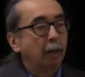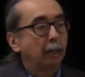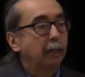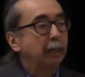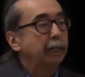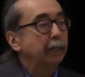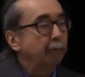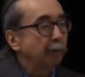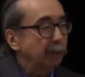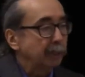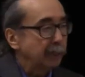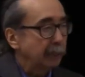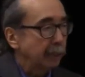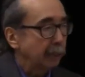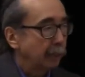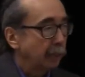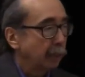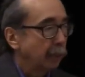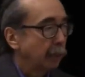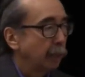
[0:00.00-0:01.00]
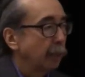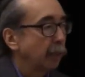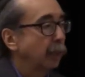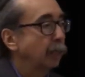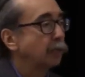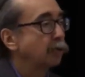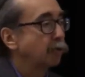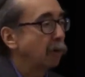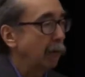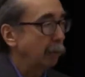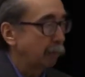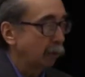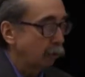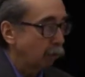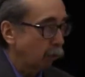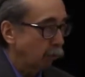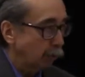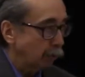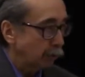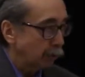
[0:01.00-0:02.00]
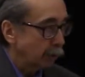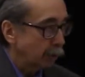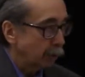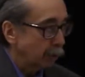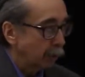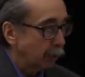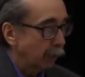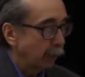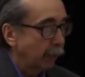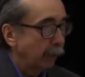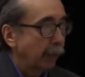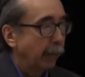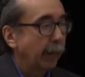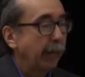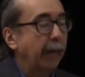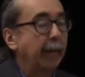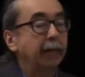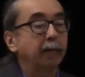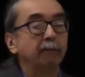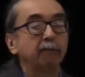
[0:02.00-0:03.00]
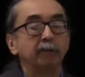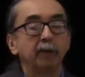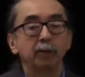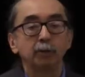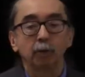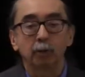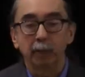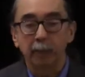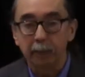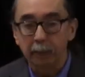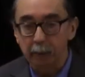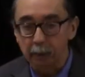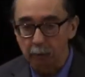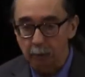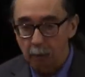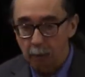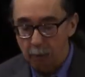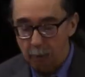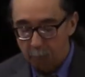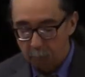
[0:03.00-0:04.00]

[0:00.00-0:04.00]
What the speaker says: literate in tribal courts and in federal Indian law.